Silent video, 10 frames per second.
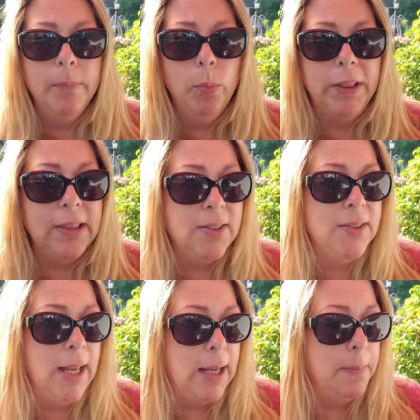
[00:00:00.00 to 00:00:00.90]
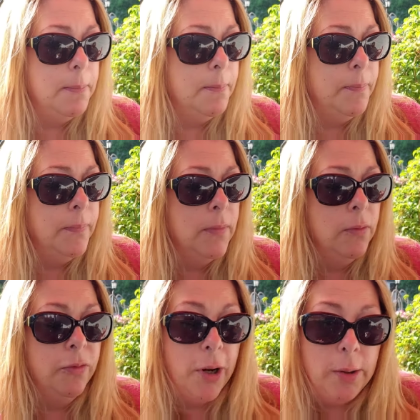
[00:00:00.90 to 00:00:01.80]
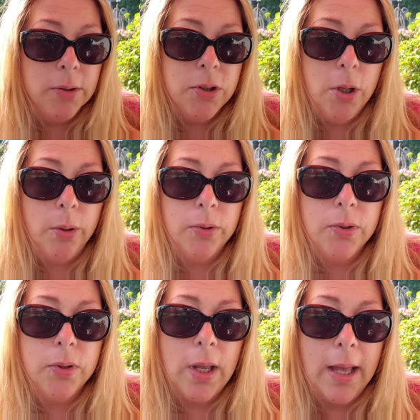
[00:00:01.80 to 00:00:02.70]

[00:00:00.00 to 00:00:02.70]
with the same fragrance notes